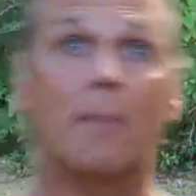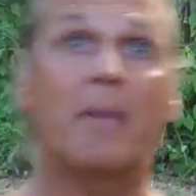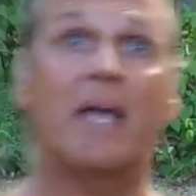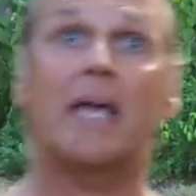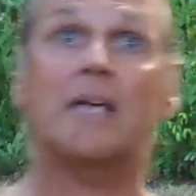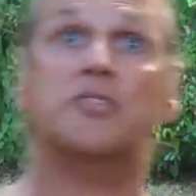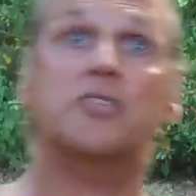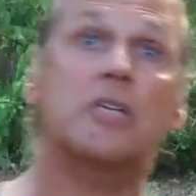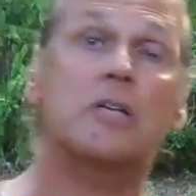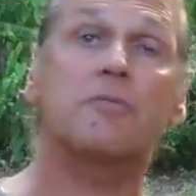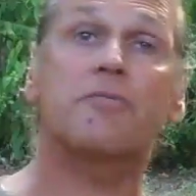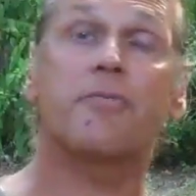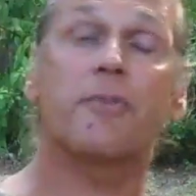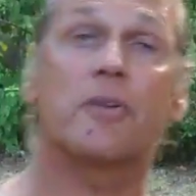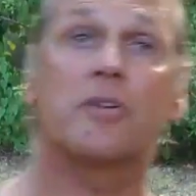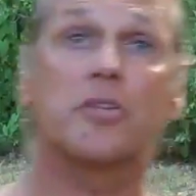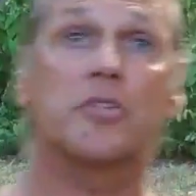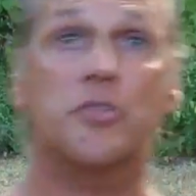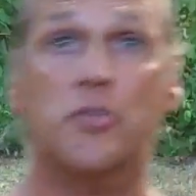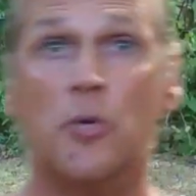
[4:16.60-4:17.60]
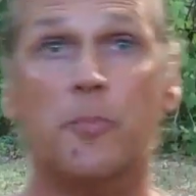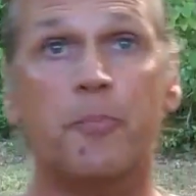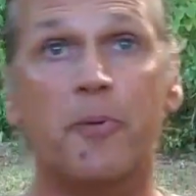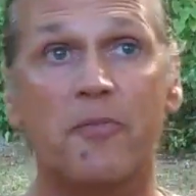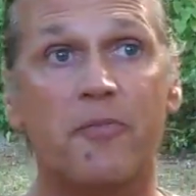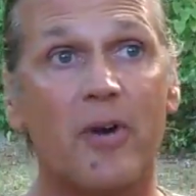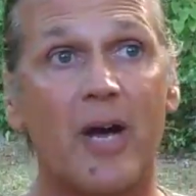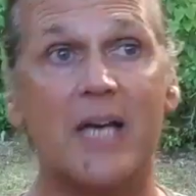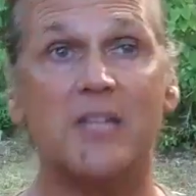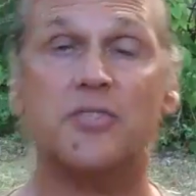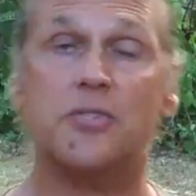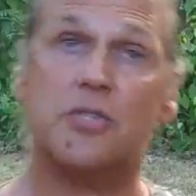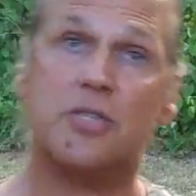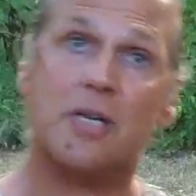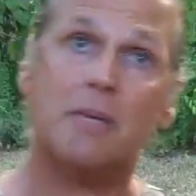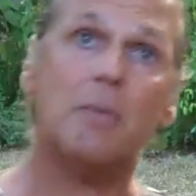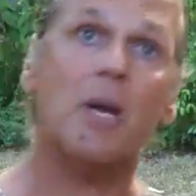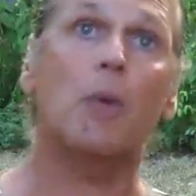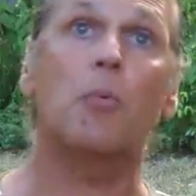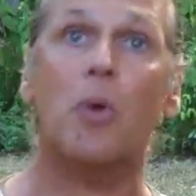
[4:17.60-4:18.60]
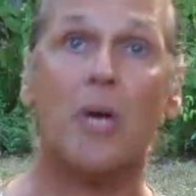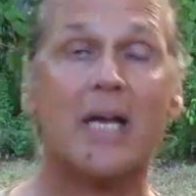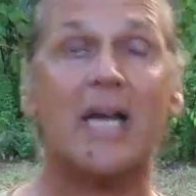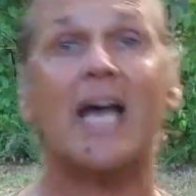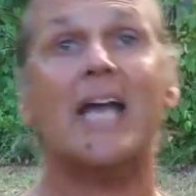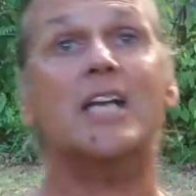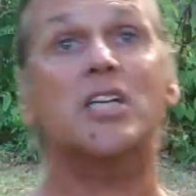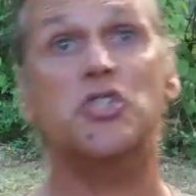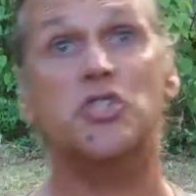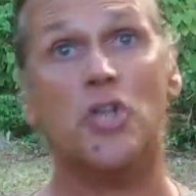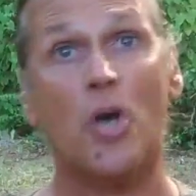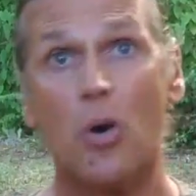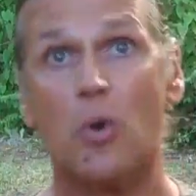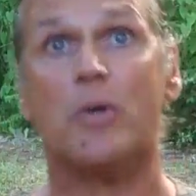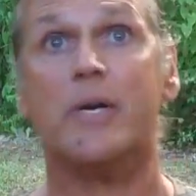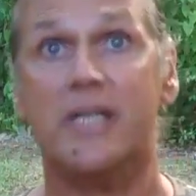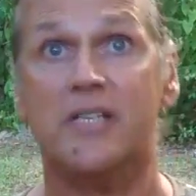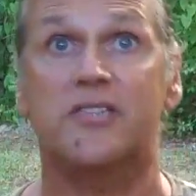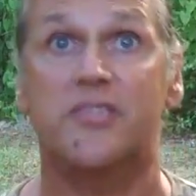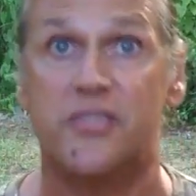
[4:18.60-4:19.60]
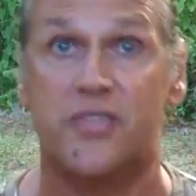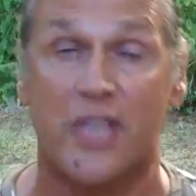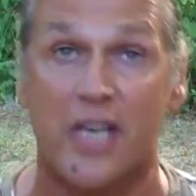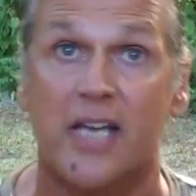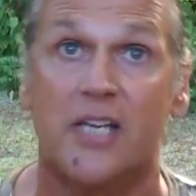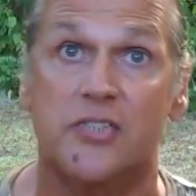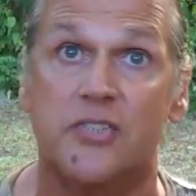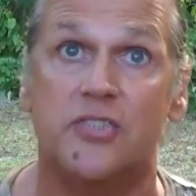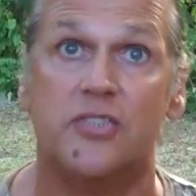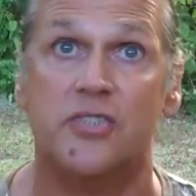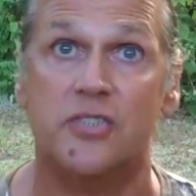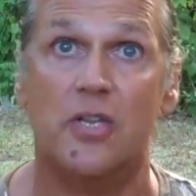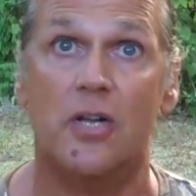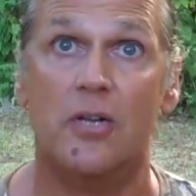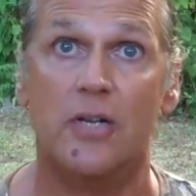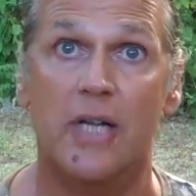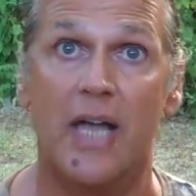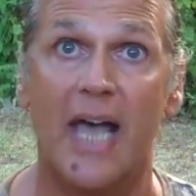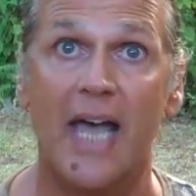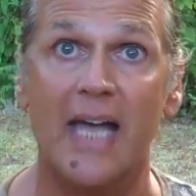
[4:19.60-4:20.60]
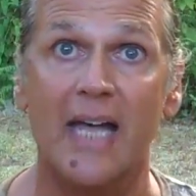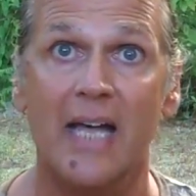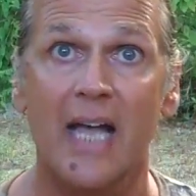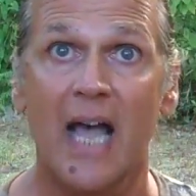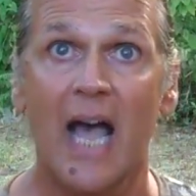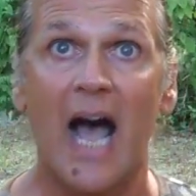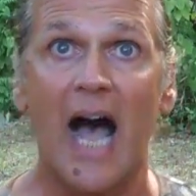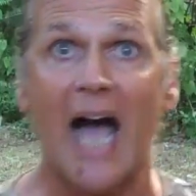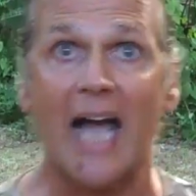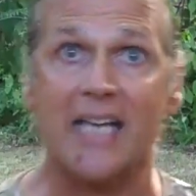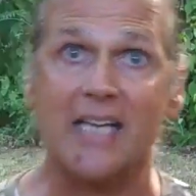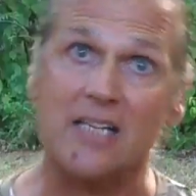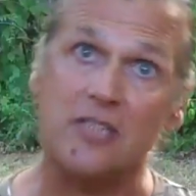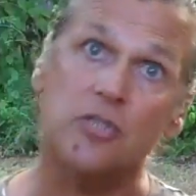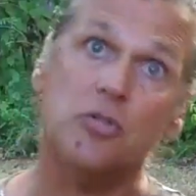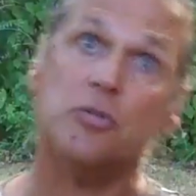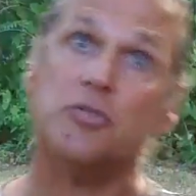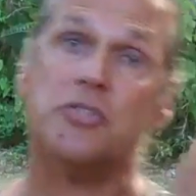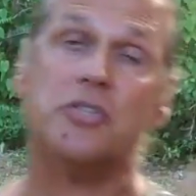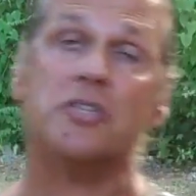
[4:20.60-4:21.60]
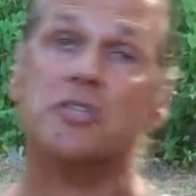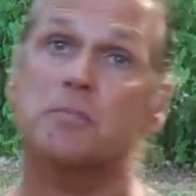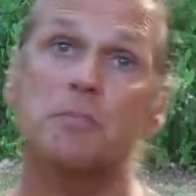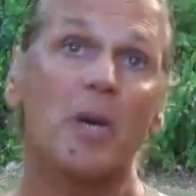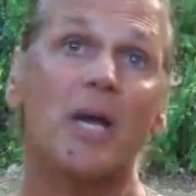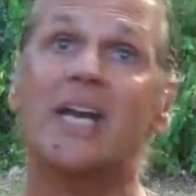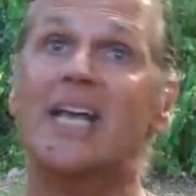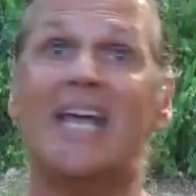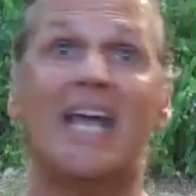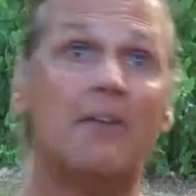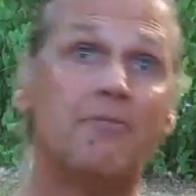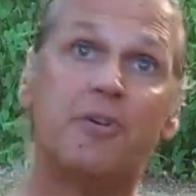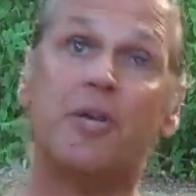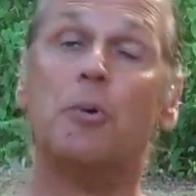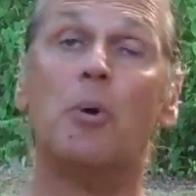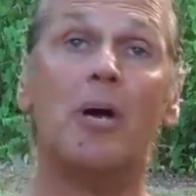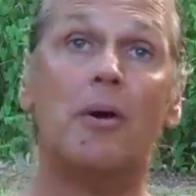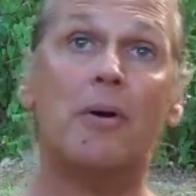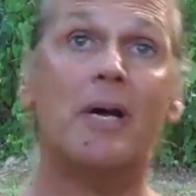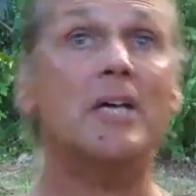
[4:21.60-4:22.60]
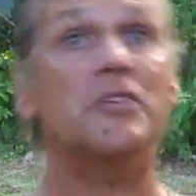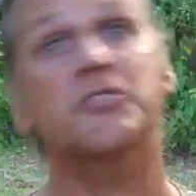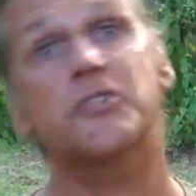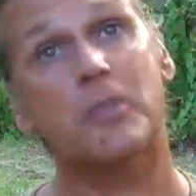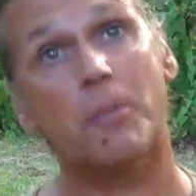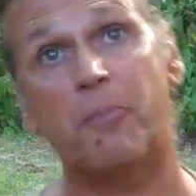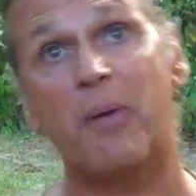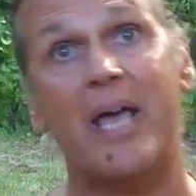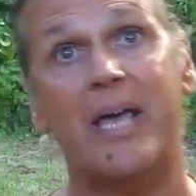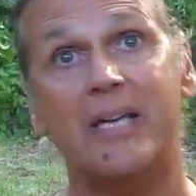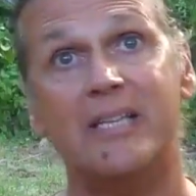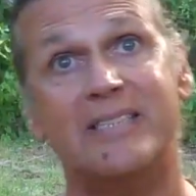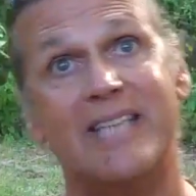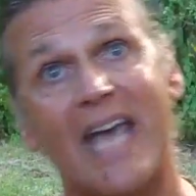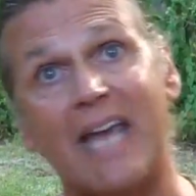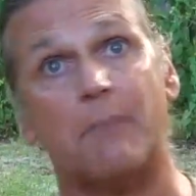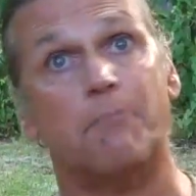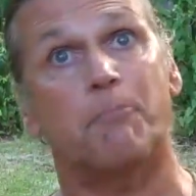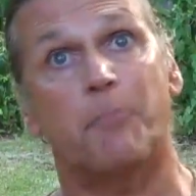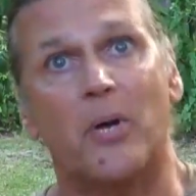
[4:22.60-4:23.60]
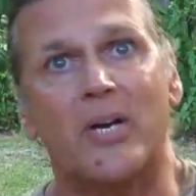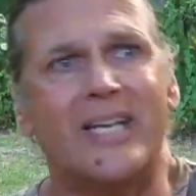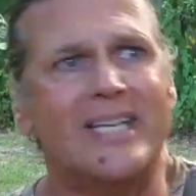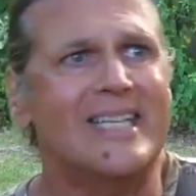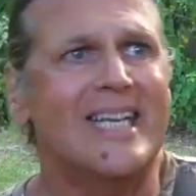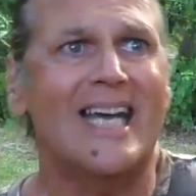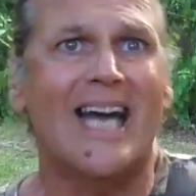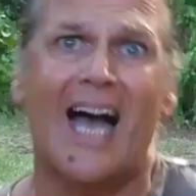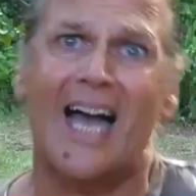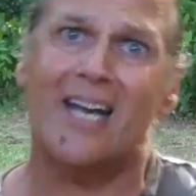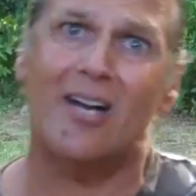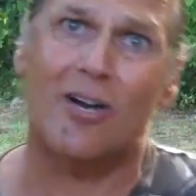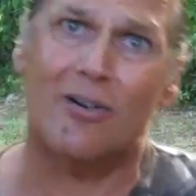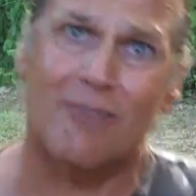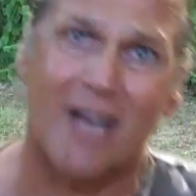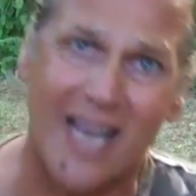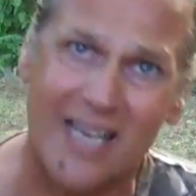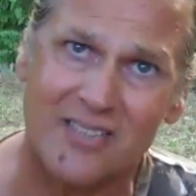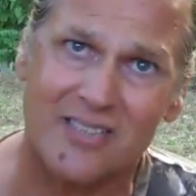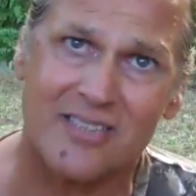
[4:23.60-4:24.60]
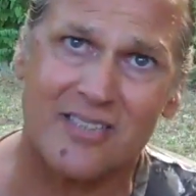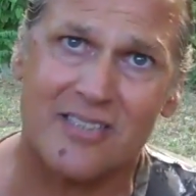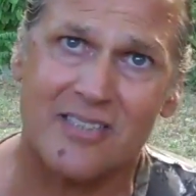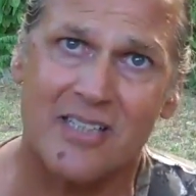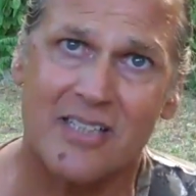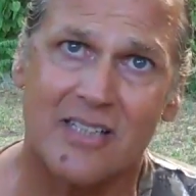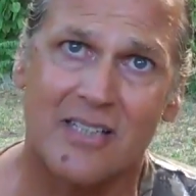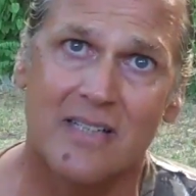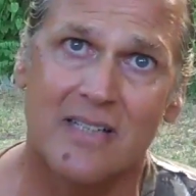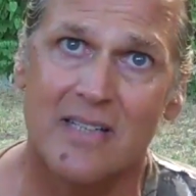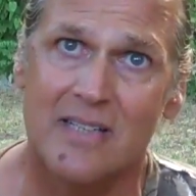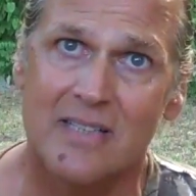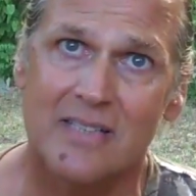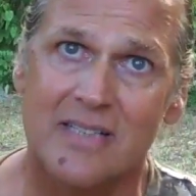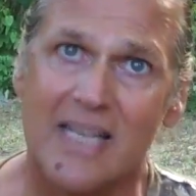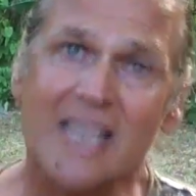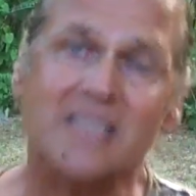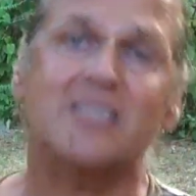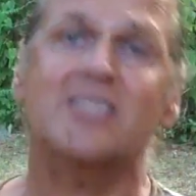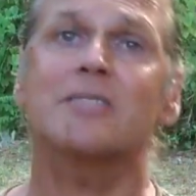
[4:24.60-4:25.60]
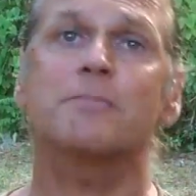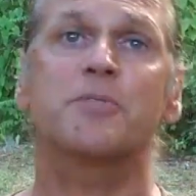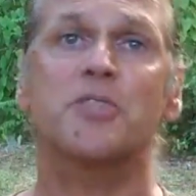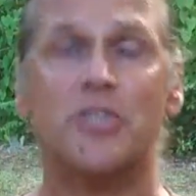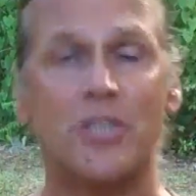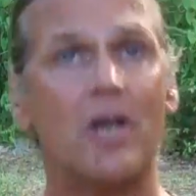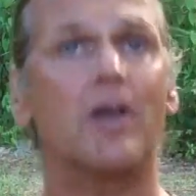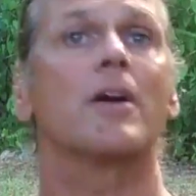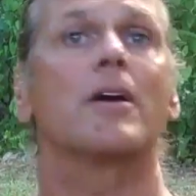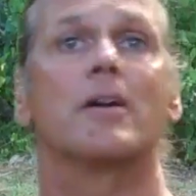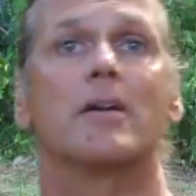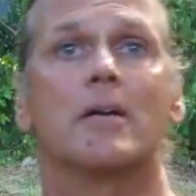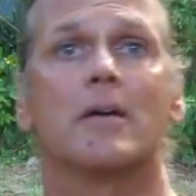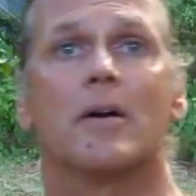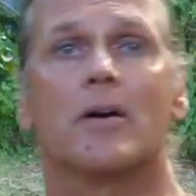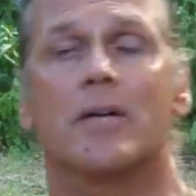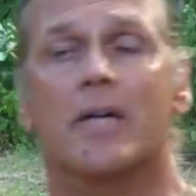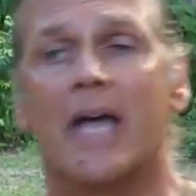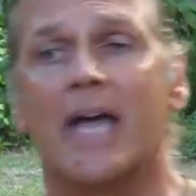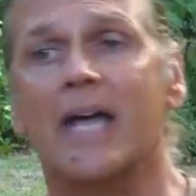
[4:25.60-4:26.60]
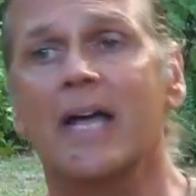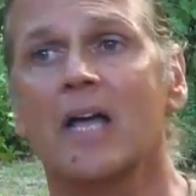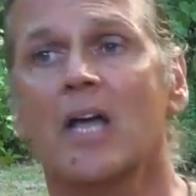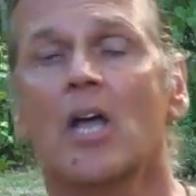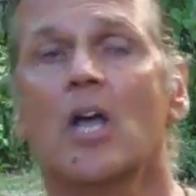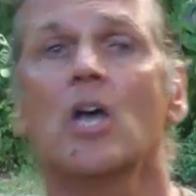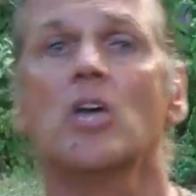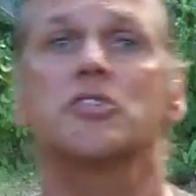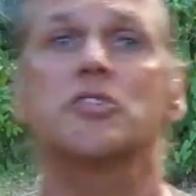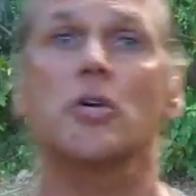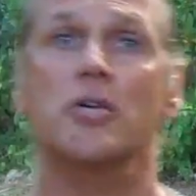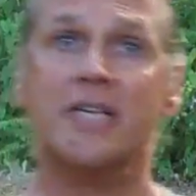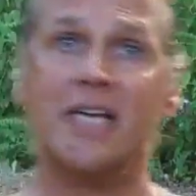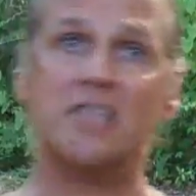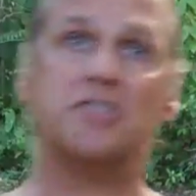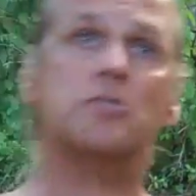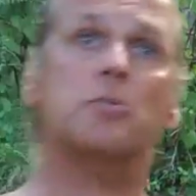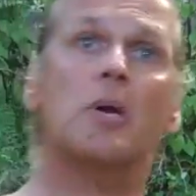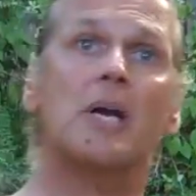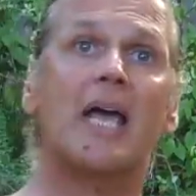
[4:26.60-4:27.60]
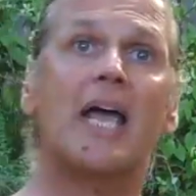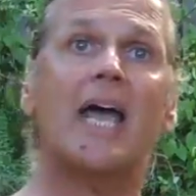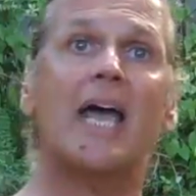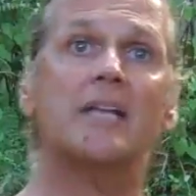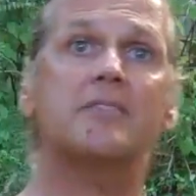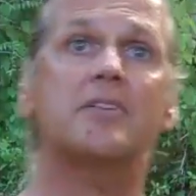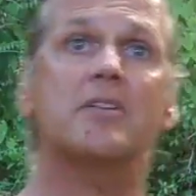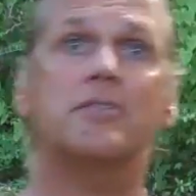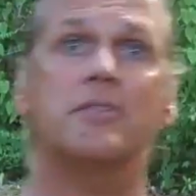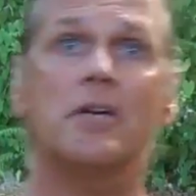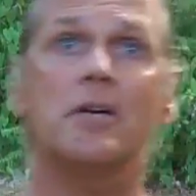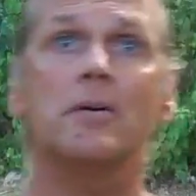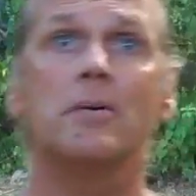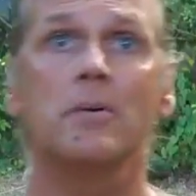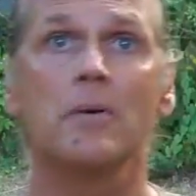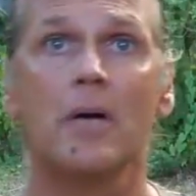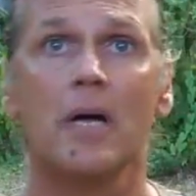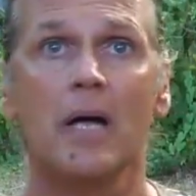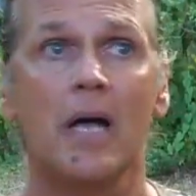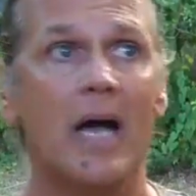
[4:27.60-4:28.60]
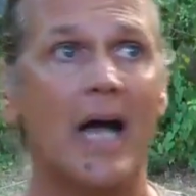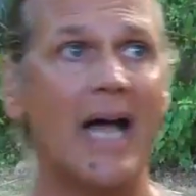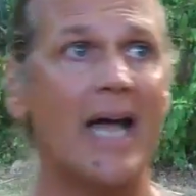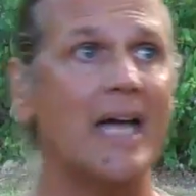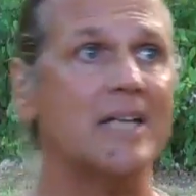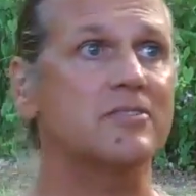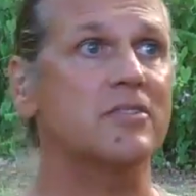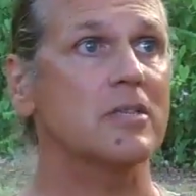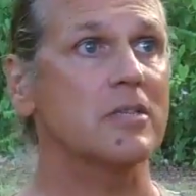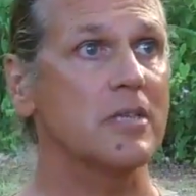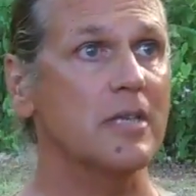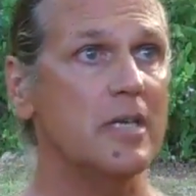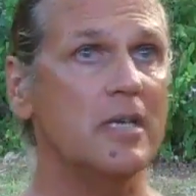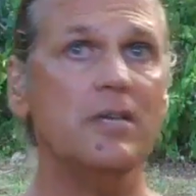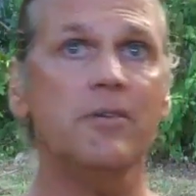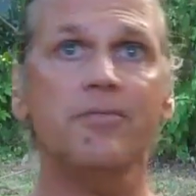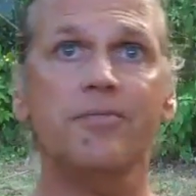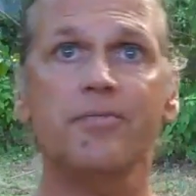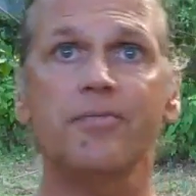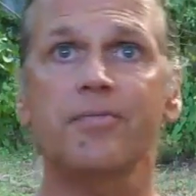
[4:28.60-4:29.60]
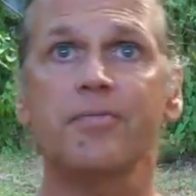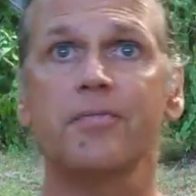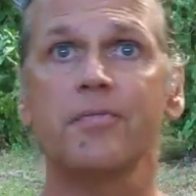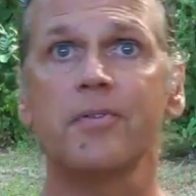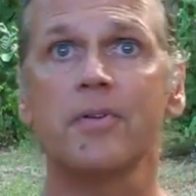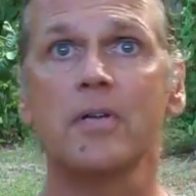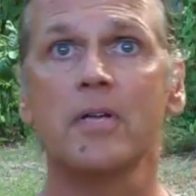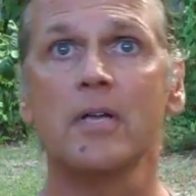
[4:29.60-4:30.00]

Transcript: I'm asking for the supervisor. Come on, what kind of joke is this, okay? I can use this money everywhere else to pay a debt, but in the IRS? That's absurd, okay? So guess what I had to do? I had to leave